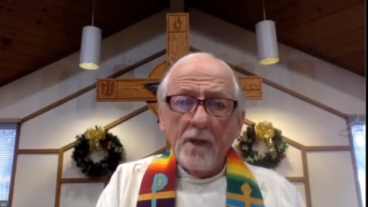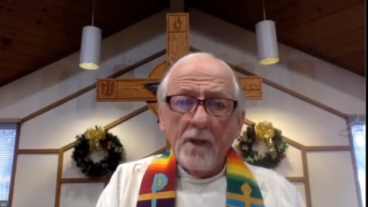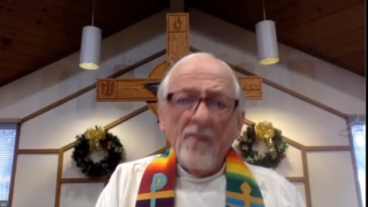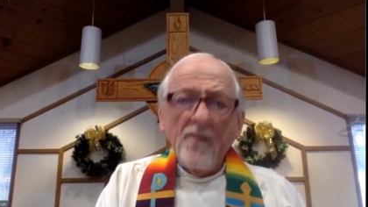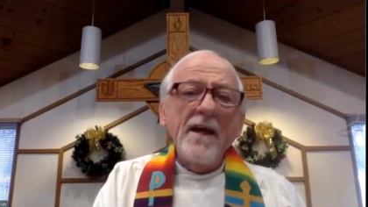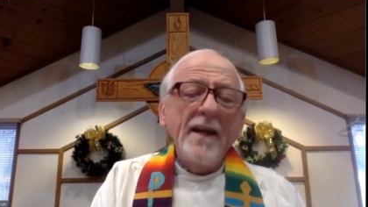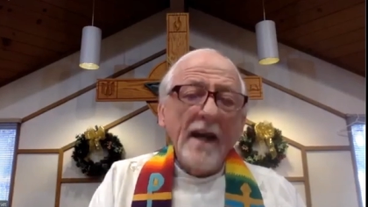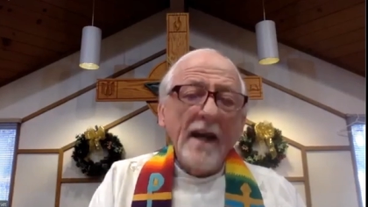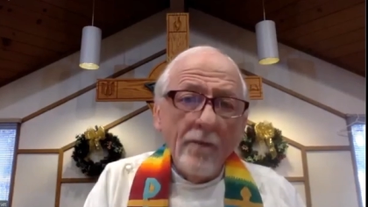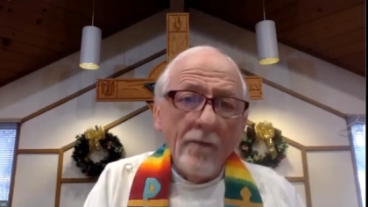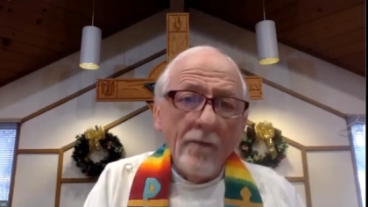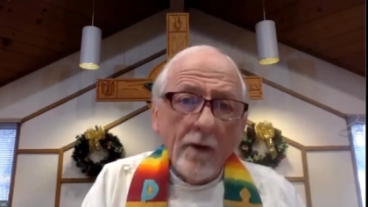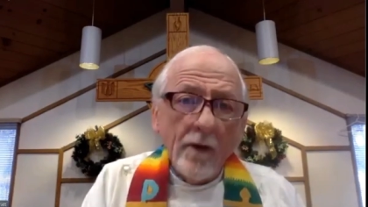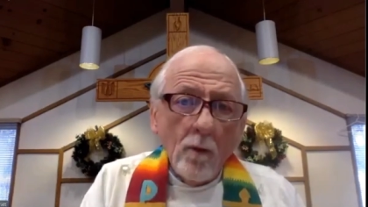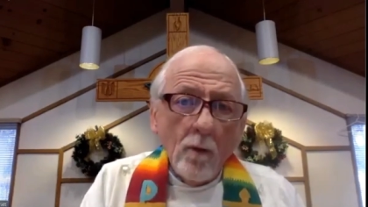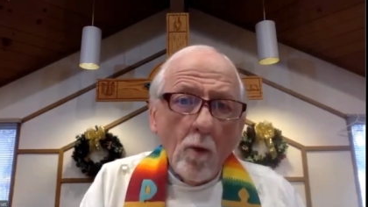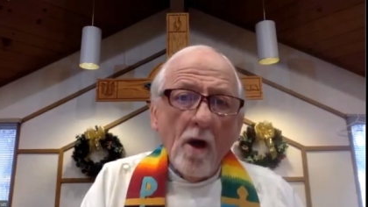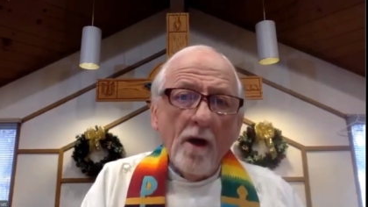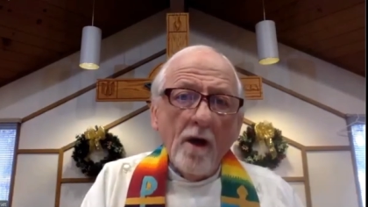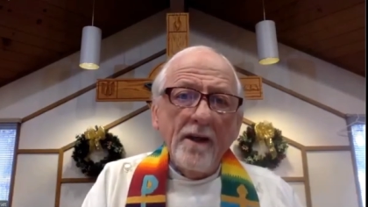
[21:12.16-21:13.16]
that
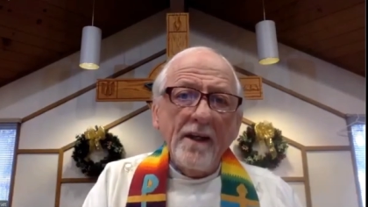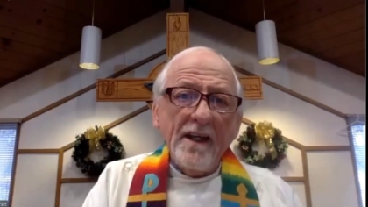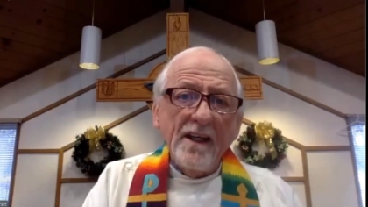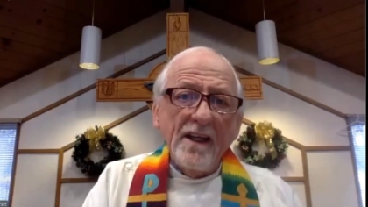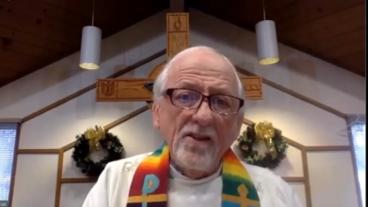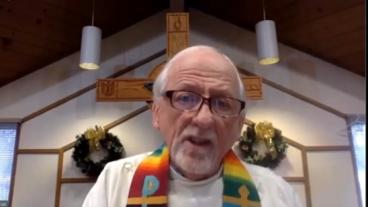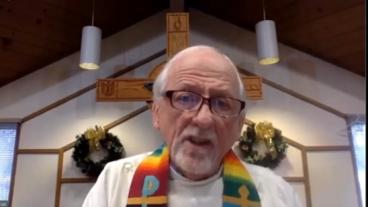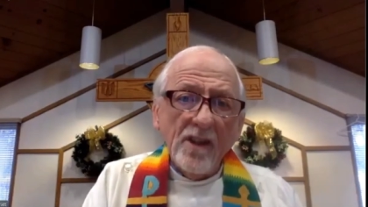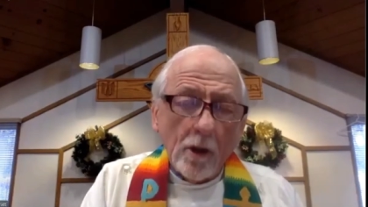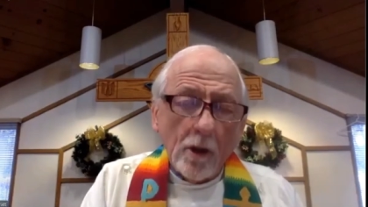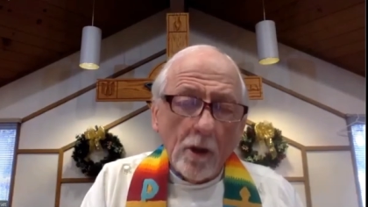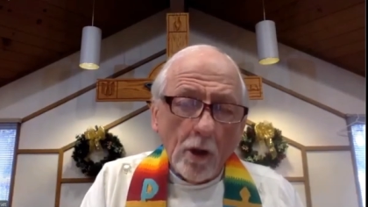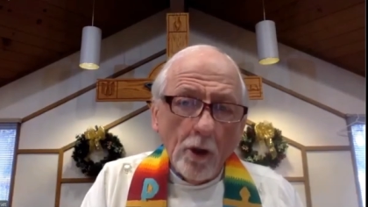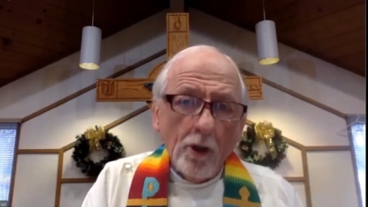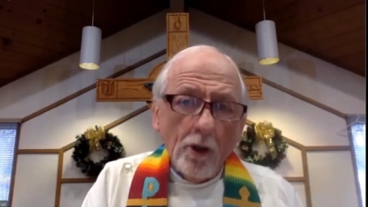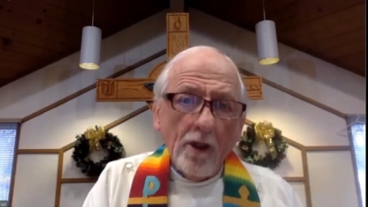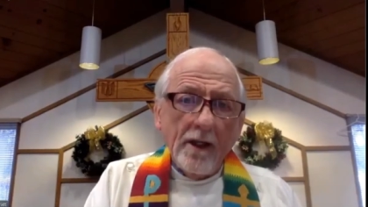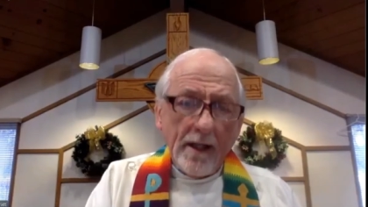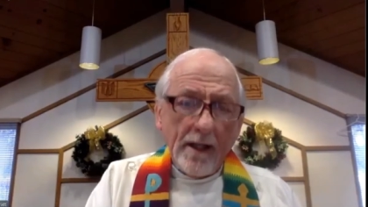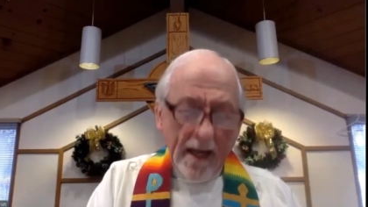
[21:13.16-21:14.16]
everyone is
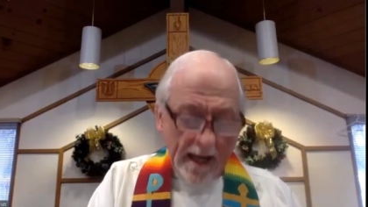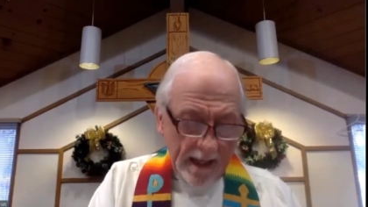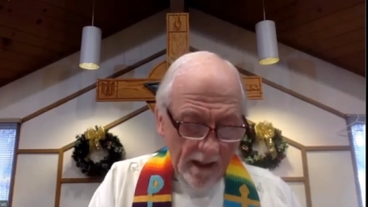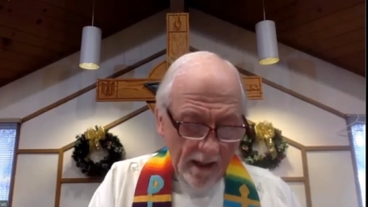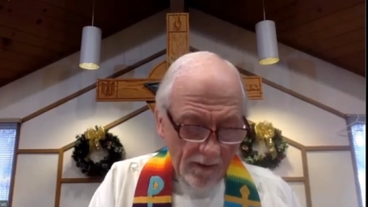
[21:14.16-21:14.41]
included and